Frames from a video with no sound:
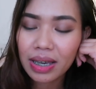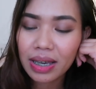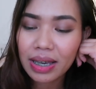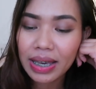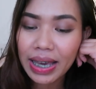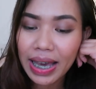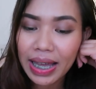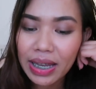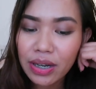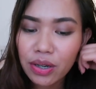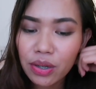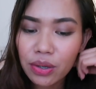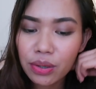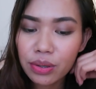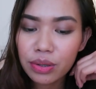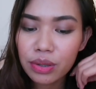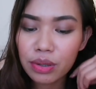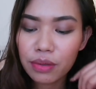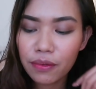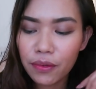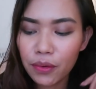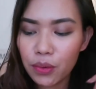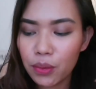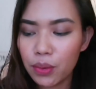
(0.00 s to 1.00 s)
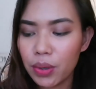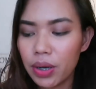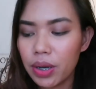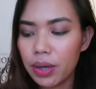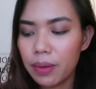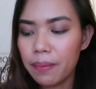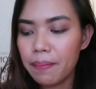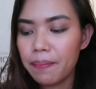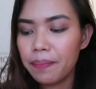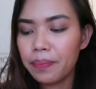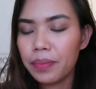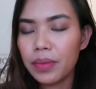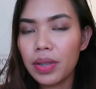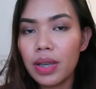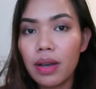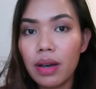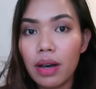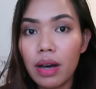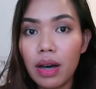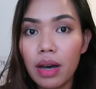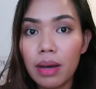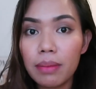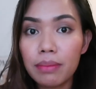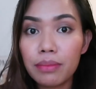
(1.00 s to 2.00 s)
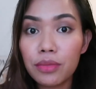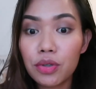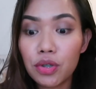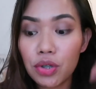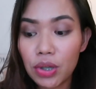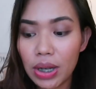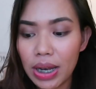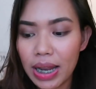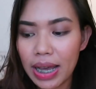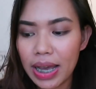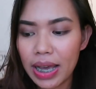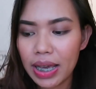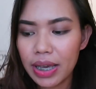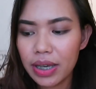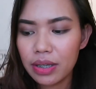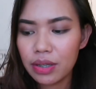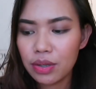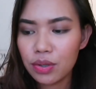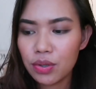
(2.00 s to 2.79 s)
candles for July.